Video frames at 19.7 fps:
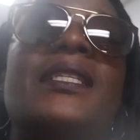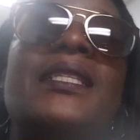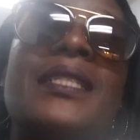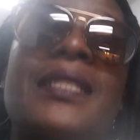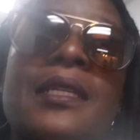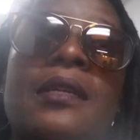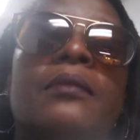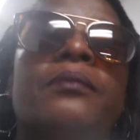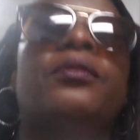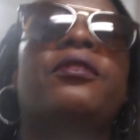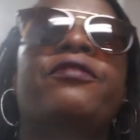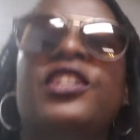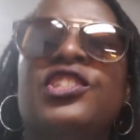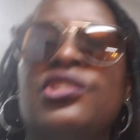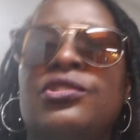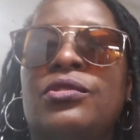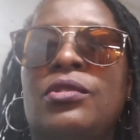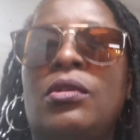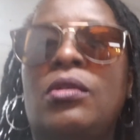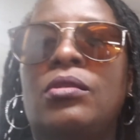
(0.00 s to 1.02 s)
STEM
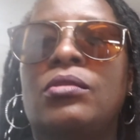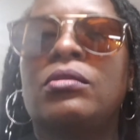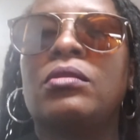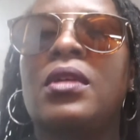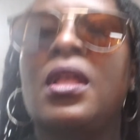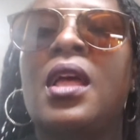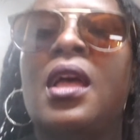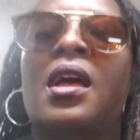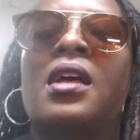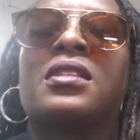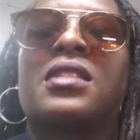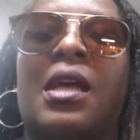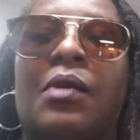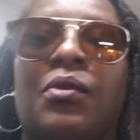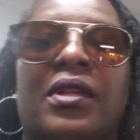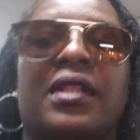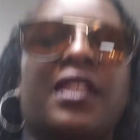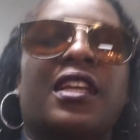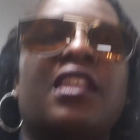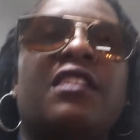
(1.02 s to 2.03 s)
professional hold. So I
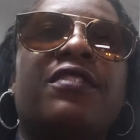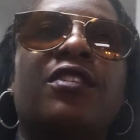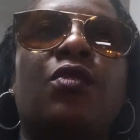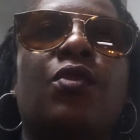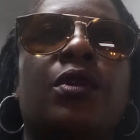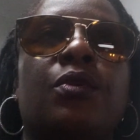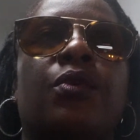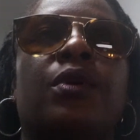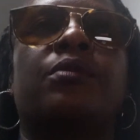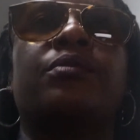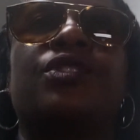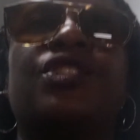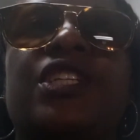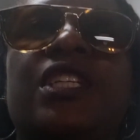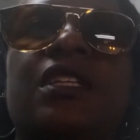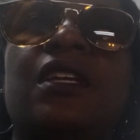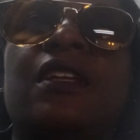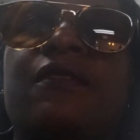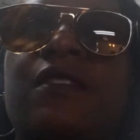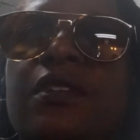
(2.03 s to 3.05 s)
want to thank you for going to work with
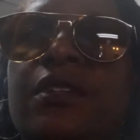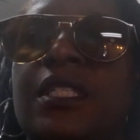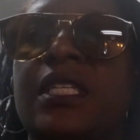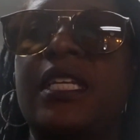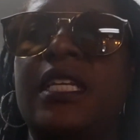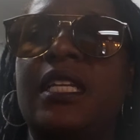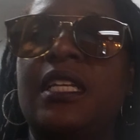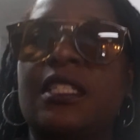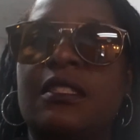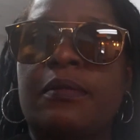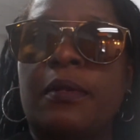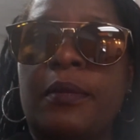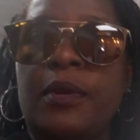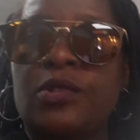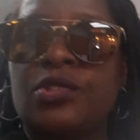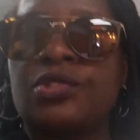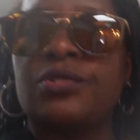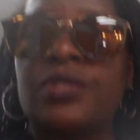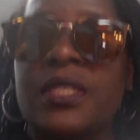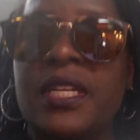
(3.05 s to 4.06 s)
Gena. If there's any
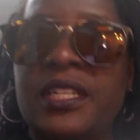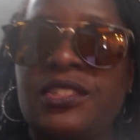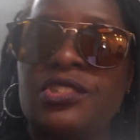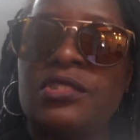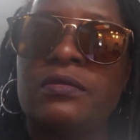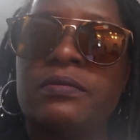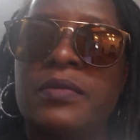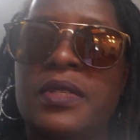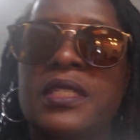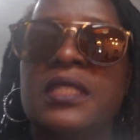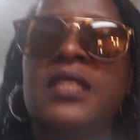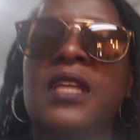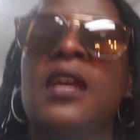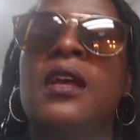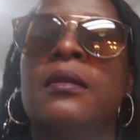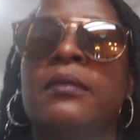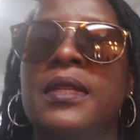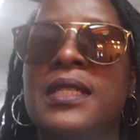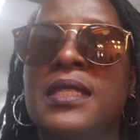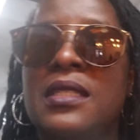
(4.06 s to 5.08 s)
commercials that you've missed,
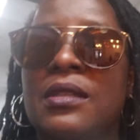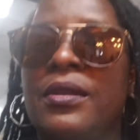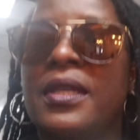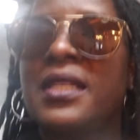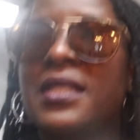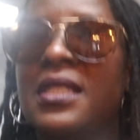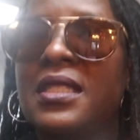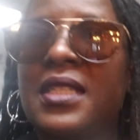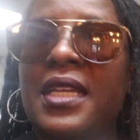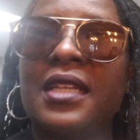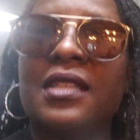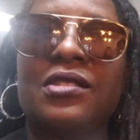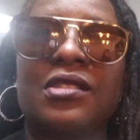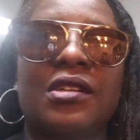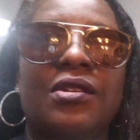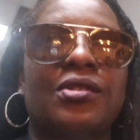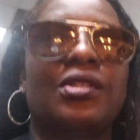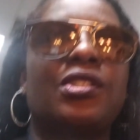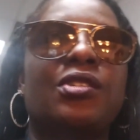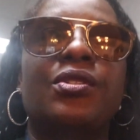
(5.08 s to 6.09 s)
please don't hesitate to
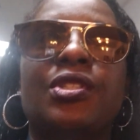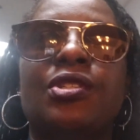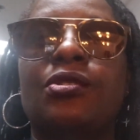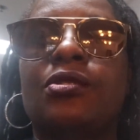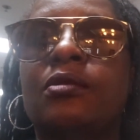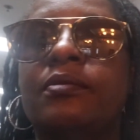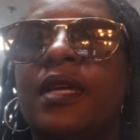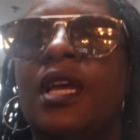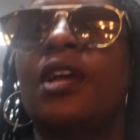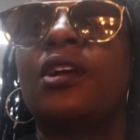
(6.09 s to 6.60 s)
go to YouTube,